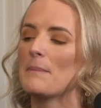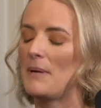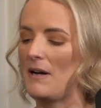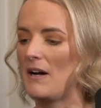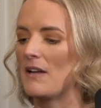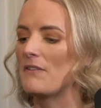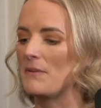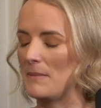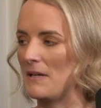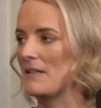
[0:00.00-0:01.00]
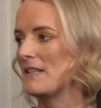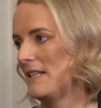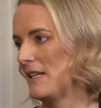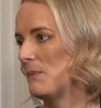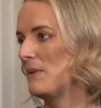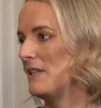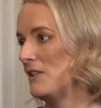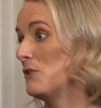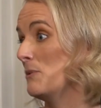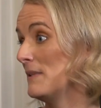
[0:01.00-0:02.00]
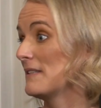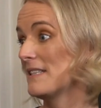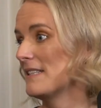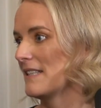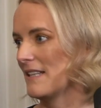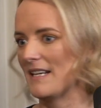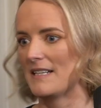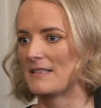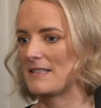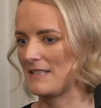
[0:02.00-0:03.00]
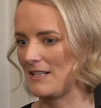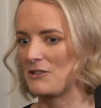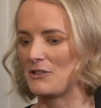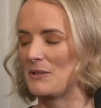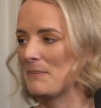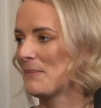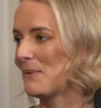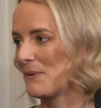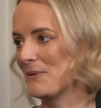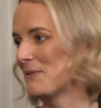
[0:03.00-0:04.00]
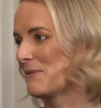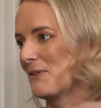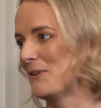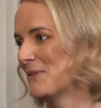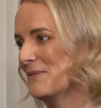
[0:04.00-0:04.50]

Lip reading: the path for marketing within your business. And that is such an important role.